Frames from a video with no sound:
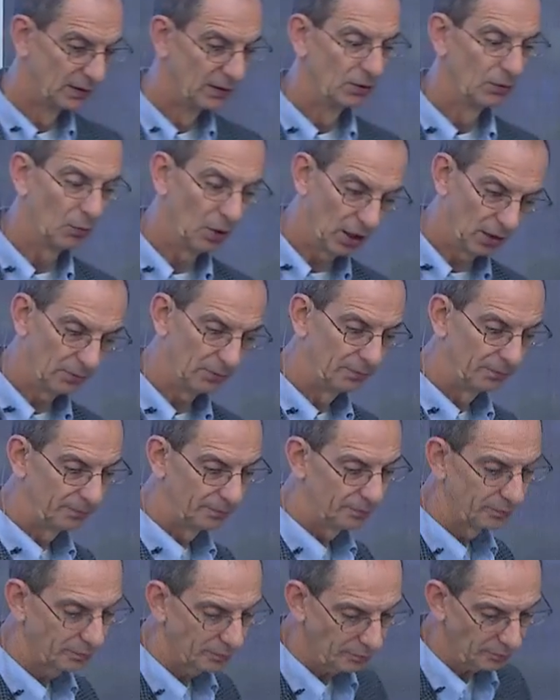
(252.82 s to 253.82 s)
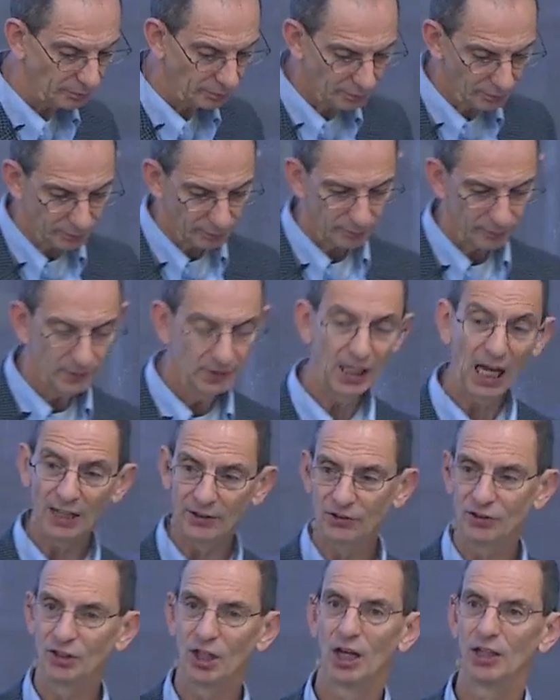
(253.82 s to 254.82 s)
Well,
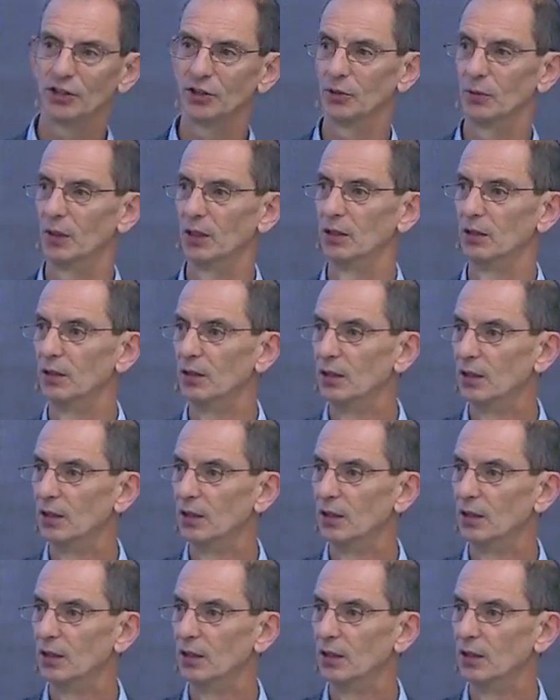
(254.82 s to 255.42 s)
that's Joshua.